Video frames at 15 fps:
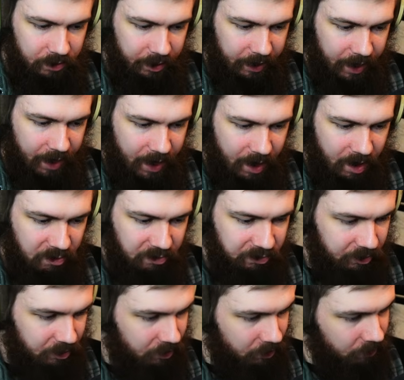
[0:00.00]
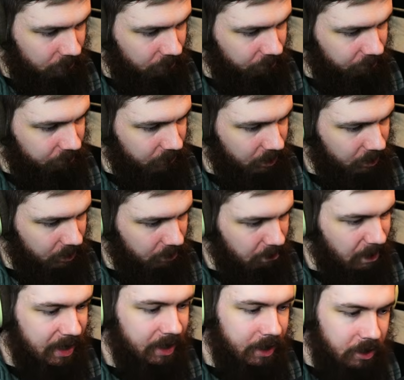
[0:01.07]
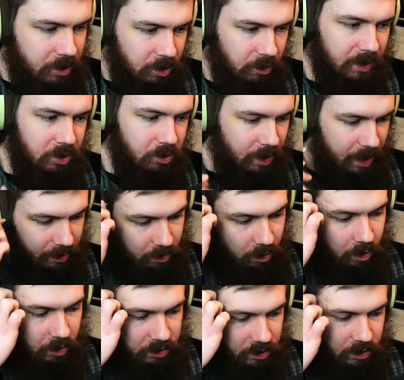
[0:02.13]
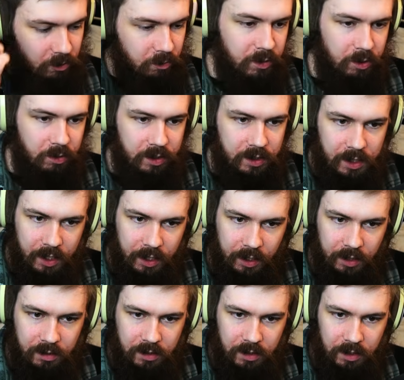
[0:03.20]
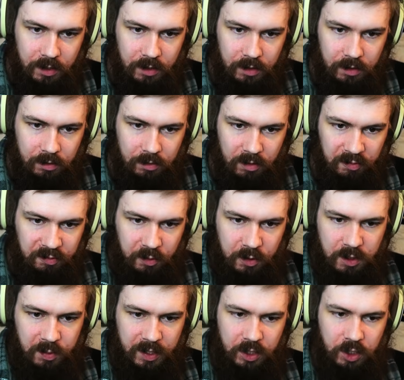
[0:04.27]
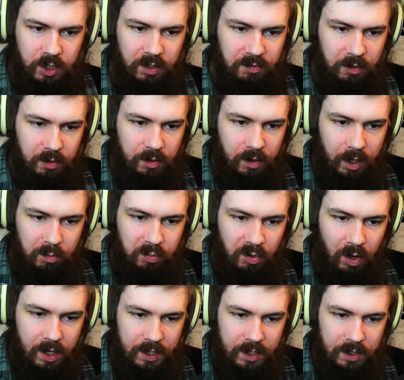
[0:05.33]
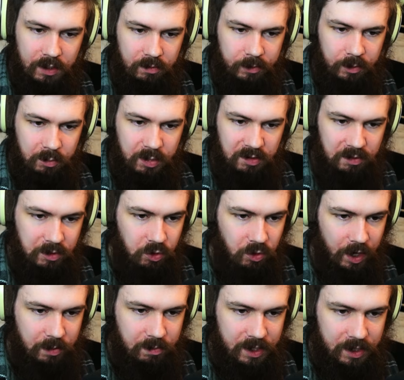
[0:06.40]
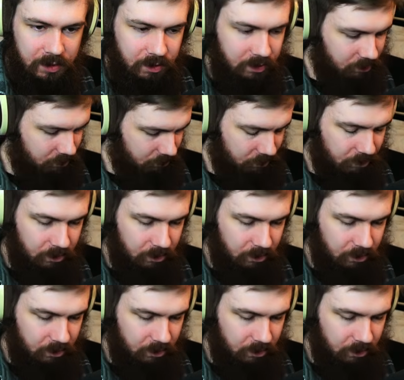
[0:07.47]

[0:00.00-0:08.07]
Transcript: I have the main instrument track also muted, and in the first pitch shifter I brought in a little bit of the dry mix